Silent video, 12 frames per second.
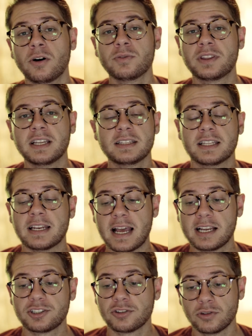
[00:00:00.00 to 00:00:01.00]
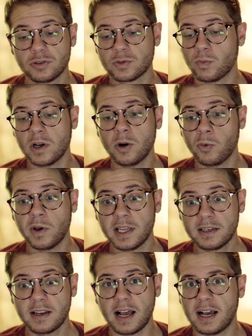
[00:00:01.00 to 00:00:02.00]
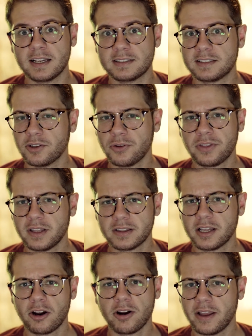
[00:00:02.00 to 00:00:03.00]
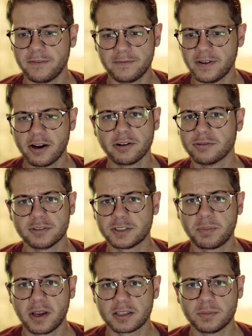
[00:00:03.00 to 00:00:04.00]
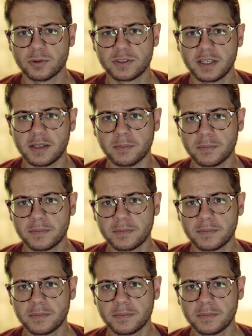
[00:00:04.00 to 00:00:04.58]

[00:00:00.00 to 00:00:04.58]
don't think the Nationals will win, I still think they're a very respectable team.